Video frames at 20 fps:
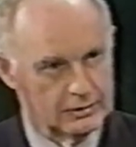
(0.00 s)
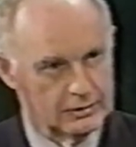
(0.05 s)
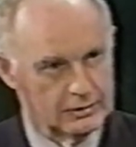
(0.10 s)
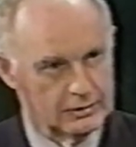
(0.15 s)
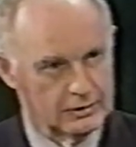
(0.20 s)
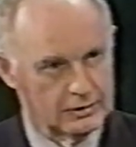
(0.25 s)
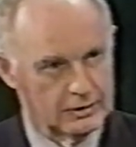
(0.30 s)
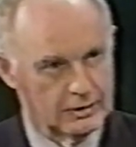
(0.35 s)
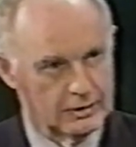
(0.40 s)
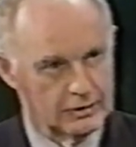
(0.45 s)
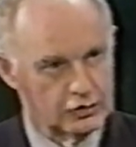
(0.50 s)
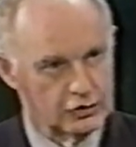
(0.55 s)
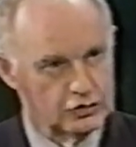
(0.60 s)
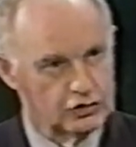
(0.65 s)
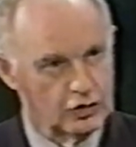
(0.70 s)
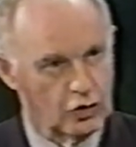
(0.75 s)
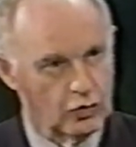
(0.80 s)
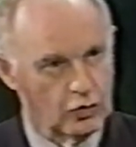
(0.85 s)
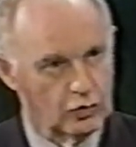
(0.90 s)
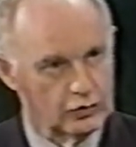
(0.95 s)

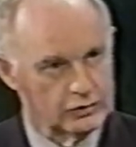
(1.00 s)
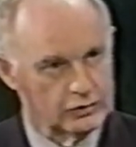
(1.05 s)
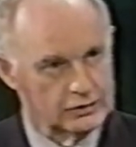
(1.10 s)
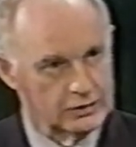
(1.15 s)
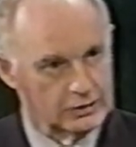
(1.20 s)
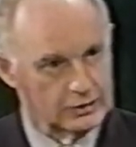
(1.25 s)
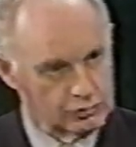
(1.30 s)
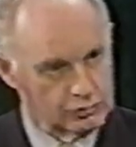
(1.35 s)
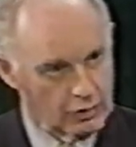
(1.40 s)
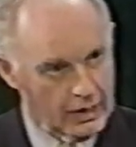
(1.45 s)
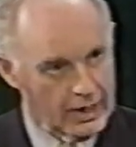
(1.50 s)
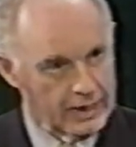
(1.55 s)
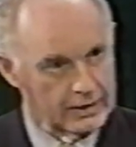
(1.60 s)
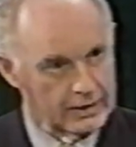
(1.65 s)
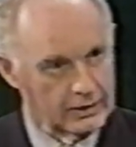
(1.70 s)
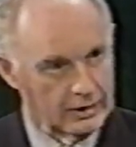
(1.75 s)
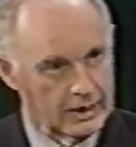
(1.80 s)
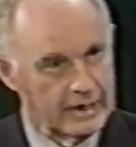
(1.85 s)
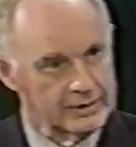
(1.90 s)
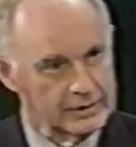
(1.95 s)

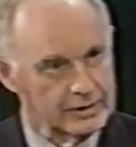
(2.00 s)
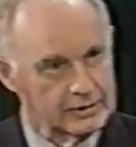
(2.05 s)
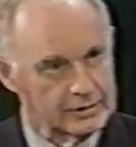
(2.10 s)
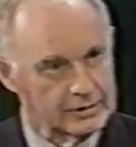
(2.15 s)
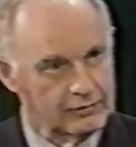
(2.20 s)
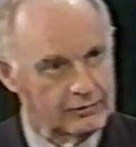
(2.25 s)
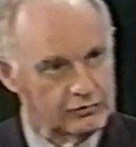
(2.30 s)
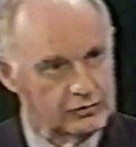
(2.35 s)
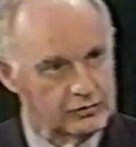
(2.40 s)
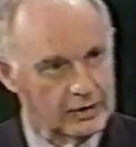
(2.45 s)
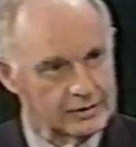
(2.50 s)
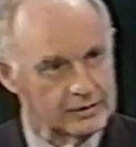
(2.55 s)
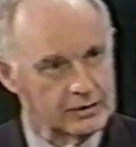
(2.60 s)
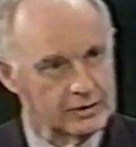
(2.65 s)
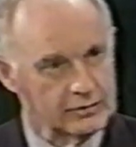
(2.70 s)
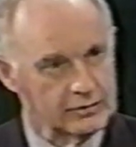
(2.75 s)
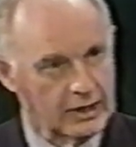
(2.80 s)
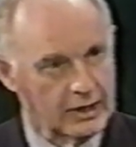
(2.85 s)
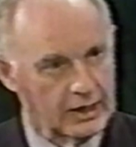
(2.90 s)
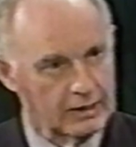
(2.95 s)
I think they've set this
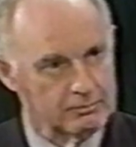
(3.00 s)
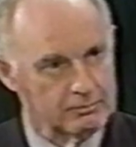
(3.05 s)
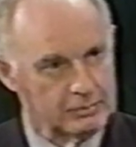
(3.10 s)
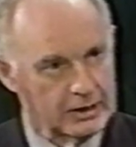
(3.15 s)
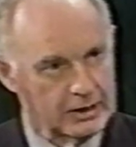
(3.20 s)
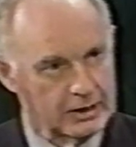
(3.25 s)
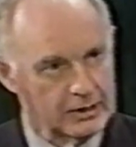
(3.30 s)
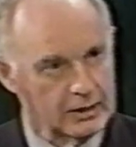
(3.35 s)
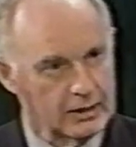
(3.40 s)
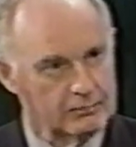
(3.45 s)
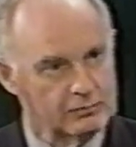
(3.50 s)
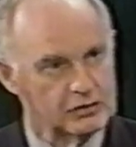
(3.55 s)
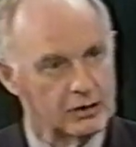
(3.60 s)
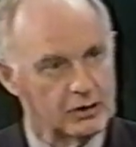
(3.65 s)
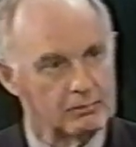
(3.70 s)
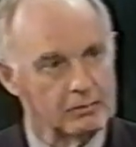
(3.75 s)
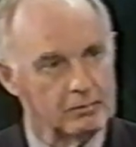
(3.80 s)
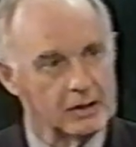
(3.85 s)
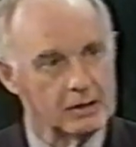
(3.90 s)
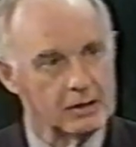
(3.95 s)
campaign up to
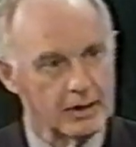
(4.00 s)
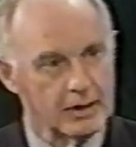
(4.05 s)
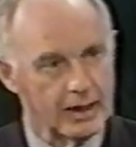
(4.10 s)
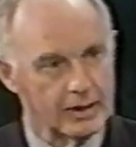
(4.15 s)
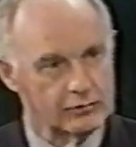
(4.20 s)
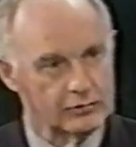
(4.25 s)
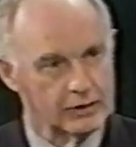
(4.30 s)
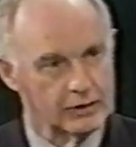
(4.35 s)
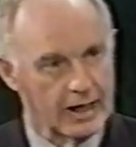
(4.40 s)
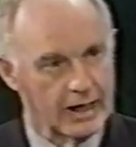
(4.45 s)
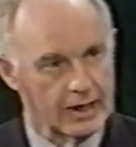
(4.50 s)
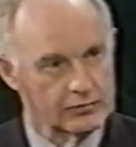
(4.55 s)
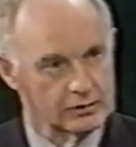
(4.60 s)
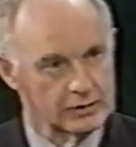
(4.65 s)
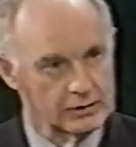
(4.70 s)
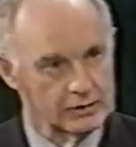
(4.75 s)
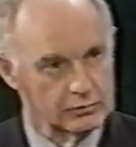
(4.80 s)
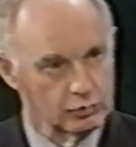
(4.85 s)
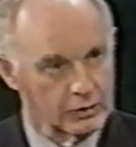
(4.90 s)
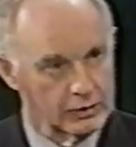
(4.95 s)
minimize
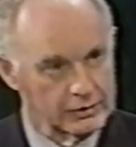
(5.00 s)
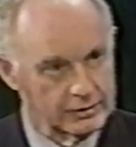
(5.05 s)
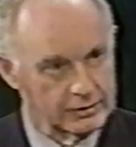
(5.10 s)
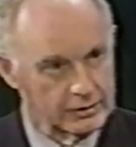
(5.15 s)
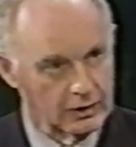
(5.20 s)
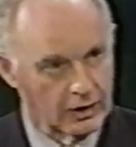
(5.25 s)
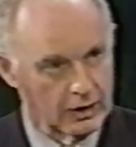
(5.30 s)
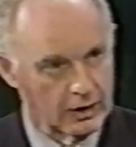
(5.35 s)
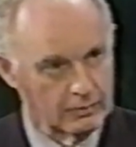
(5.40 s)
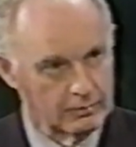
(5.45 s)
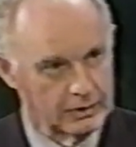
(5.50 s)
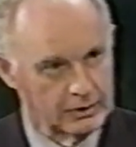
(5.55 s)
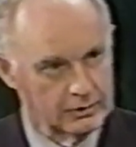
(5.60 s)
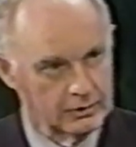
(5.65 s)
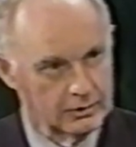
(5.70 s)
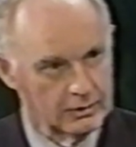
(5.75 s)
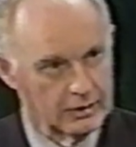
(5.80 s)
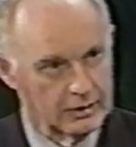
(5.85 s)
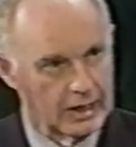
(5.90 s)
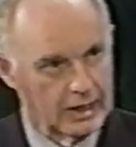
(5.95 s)
casualties with the army,
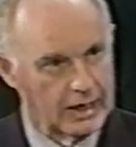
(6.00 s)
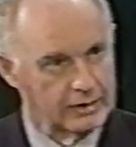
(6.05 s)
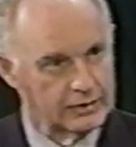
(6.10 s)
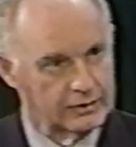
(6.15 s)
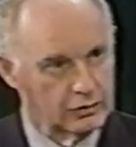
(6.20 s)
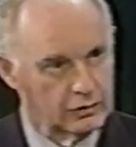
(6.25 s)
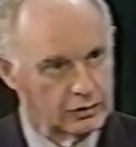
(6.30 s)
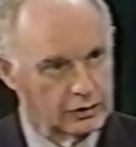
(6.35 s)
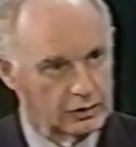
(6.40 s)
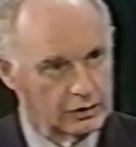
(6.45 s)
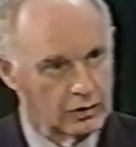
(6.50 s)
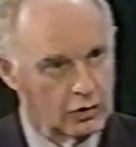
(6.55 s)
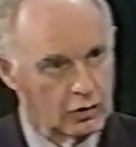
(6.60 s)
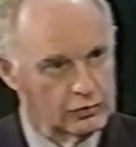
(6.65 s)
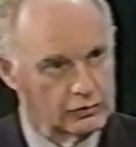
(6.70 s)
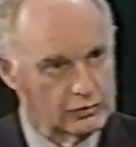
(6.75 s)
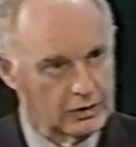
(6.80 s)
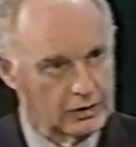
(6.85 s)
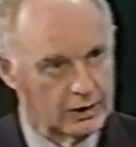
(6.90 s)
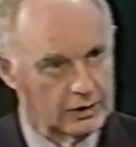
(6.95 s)
and they're
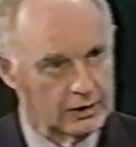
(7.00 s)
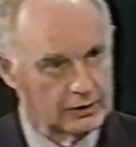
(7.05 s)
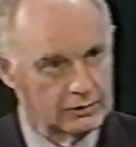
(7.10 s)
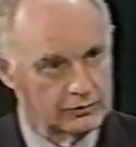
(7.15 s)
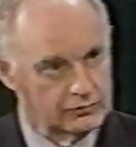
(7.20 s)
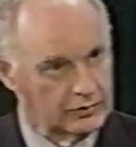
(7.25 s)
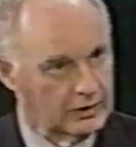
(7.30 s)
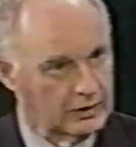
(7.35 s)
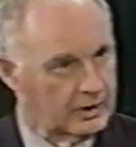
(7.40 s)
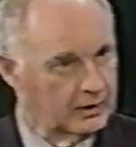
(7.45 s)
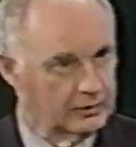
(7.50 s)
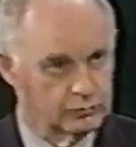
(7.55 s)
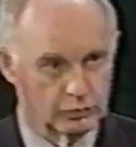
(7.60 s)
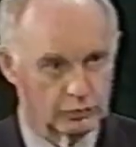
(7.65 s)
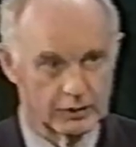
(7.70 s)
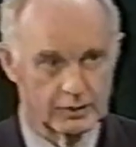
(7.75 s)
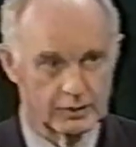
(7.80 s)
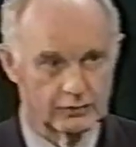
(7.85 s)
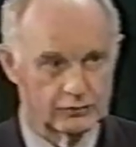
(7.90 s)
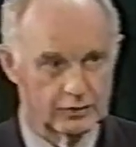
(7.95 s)
negotiating to say, as we
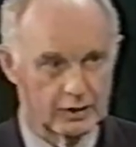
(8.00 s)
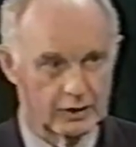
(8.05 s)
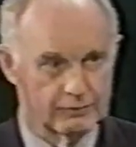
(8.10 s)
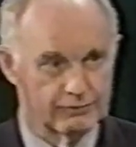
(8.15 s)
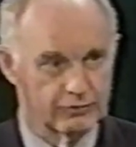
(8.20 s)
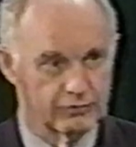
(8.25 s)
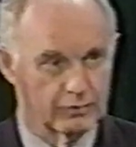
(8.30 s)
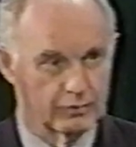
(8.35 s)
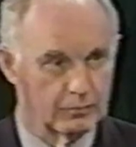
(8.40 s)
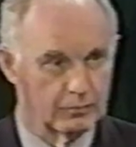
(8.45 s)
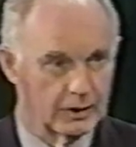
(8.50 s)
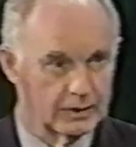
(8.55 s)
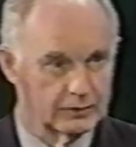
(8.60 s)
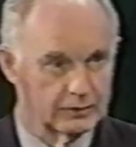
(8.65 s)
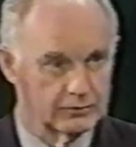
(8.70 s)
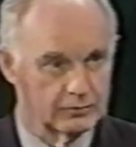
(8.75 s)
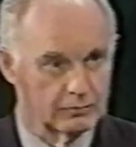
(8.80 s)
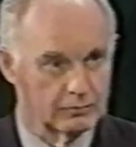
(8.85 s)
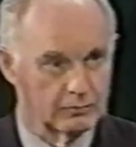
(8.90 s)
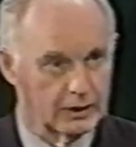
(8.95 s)
have said for months
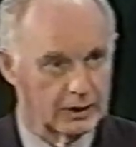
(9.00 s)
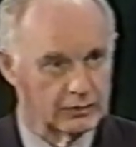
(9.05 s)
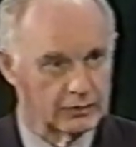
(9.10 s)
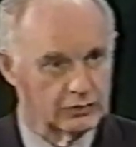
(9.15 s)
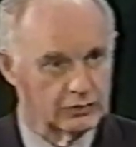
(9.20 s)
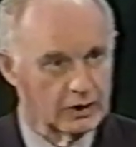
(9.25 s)
and months,